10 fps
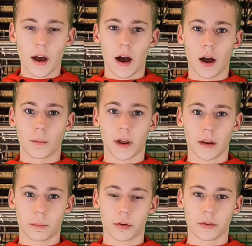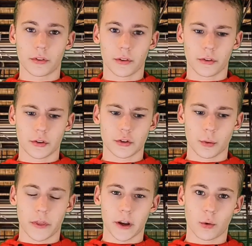I'm not precisely sure
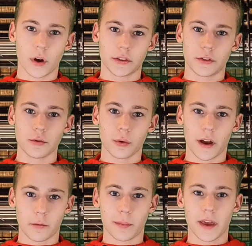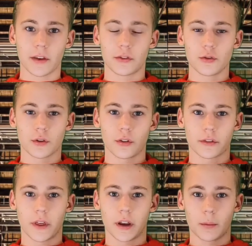what that equates to FPS. You can
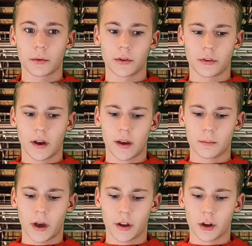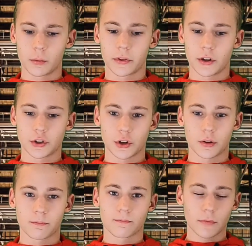look that up because I'm not 100%
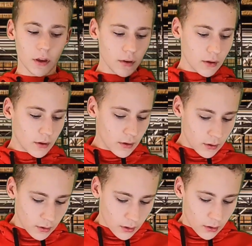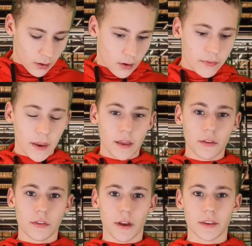sure. That
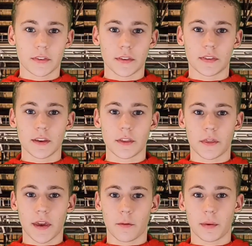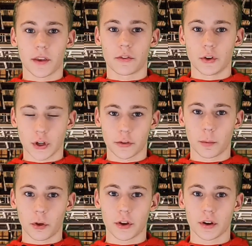is nice to see that the FPS is
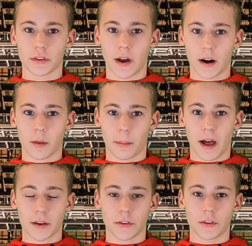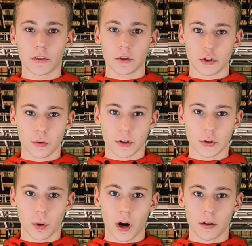adjustable here because out of the box this isn't shooting
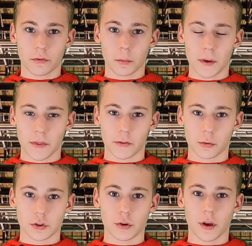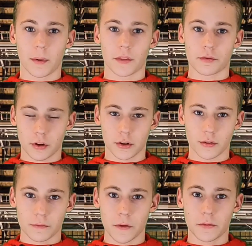too hard for me. This was shooting about
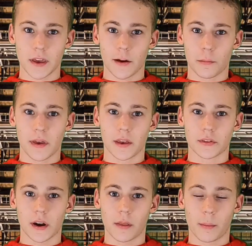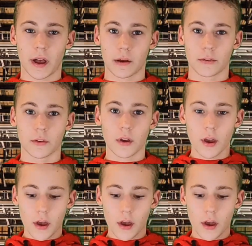350 FPS out of the box.